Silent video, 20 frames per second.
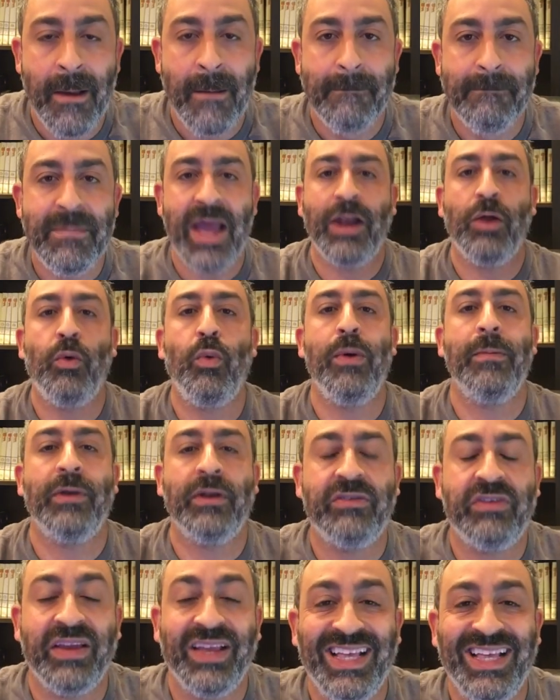men and
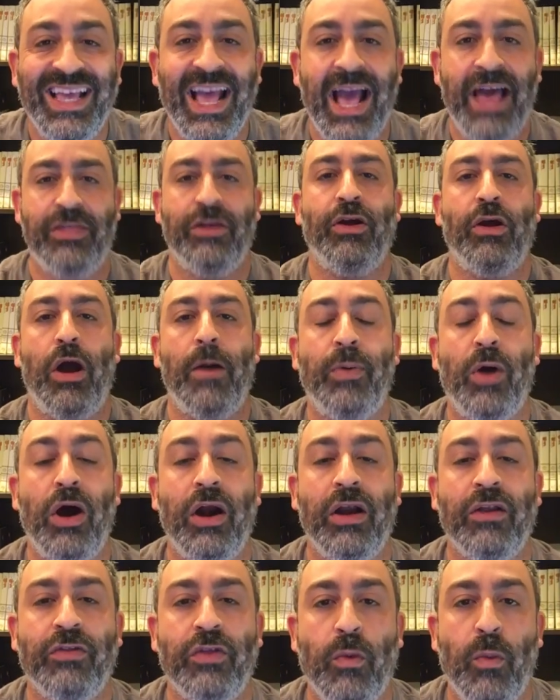women together are
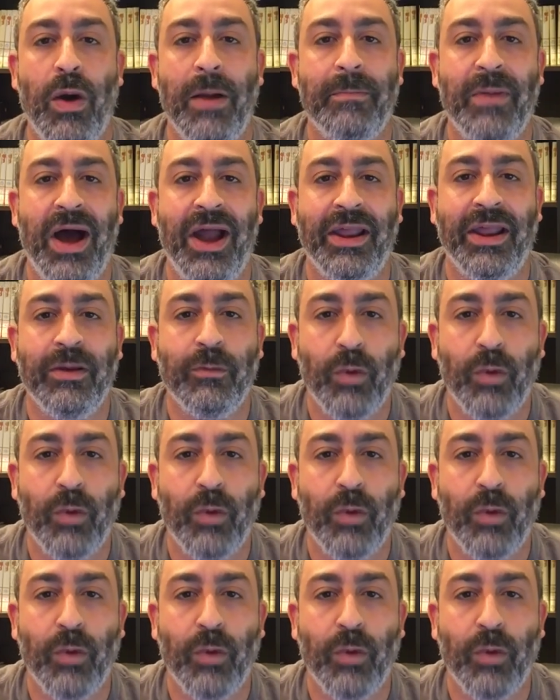part of the one body,